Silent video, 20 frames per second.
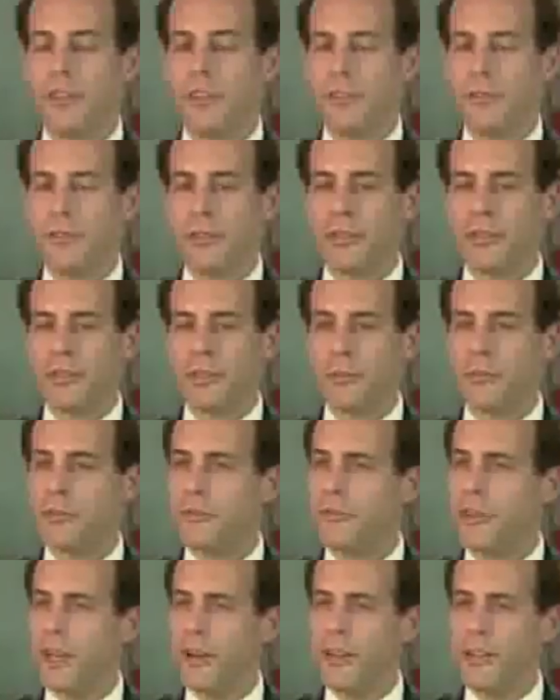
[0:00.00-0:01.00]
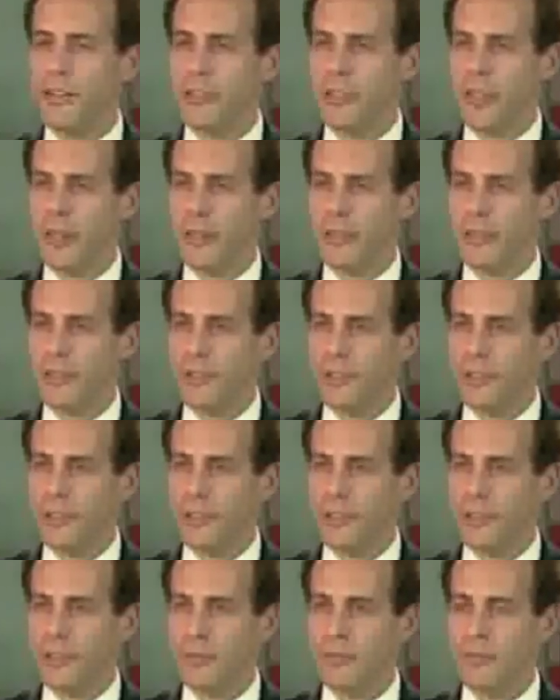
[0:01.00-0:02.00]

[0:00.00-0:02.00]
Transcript: a difference. He was very intelligent.